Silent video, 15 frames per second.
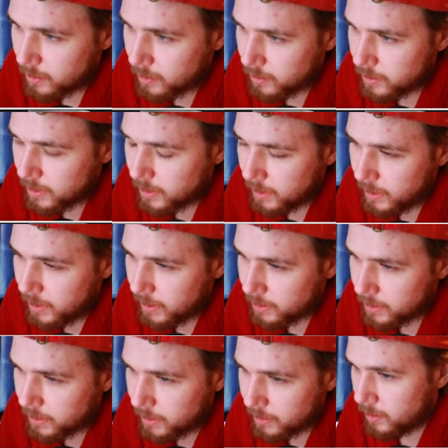Because then he can't
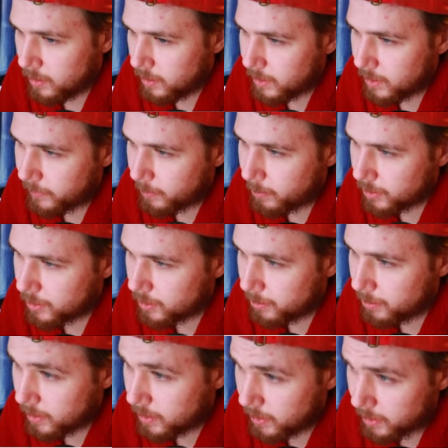take. If I push the
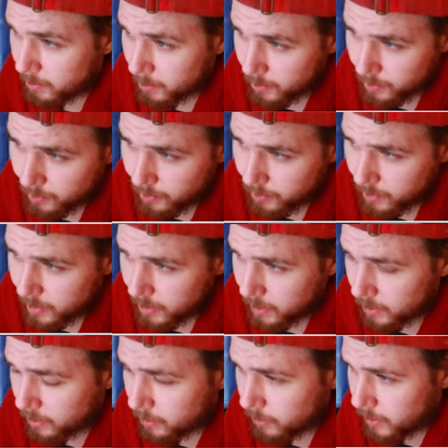pawn, I'm also threatening
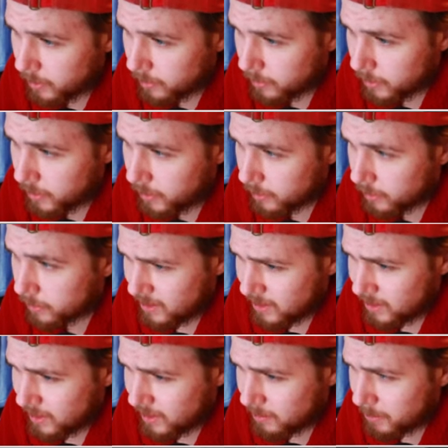to go here and here.
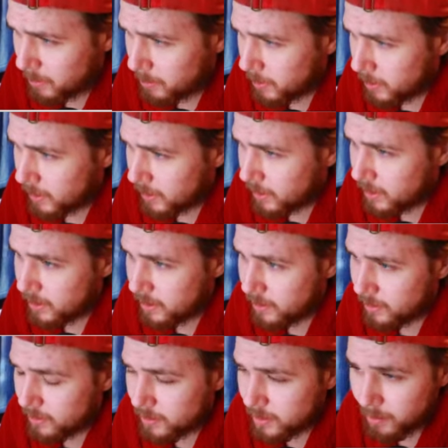And then maybe like
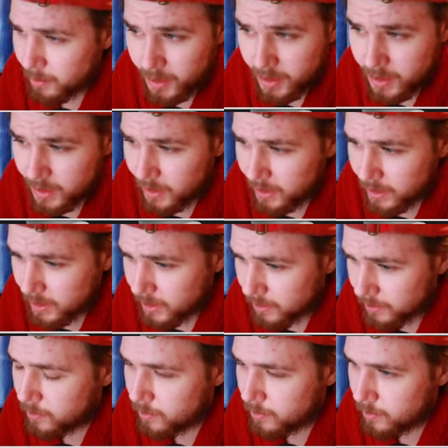there's some of this kind of
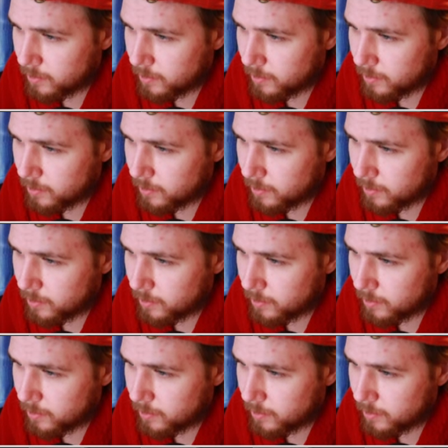stuff.